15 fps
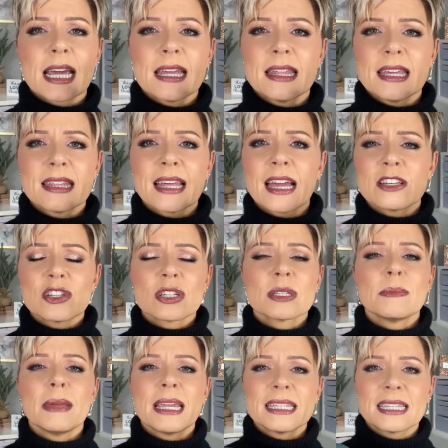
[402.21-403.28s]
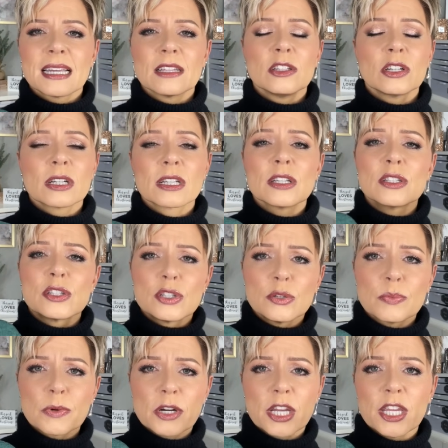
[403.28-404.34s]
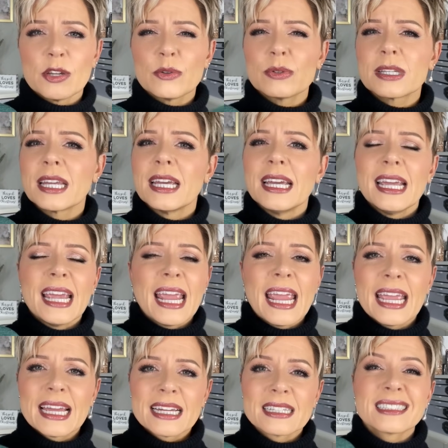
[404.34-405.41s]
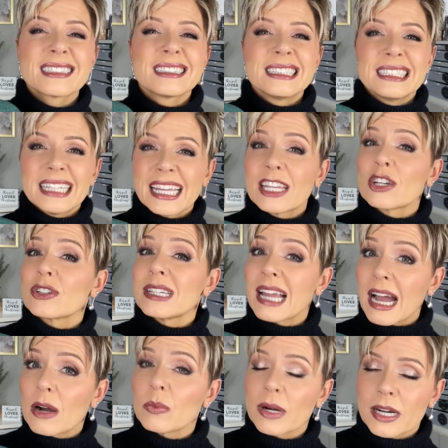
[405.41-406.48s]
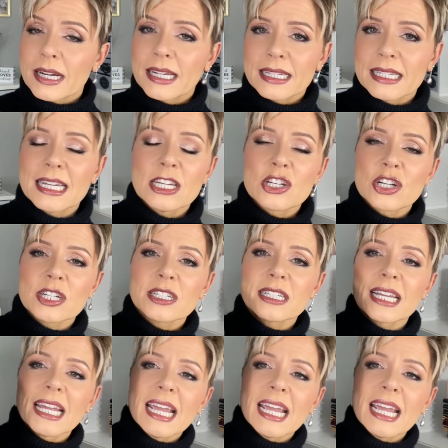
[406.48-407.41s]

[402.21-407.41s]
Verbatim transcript: I think that just makes it look super cute and like you're not wearing a t-shirt.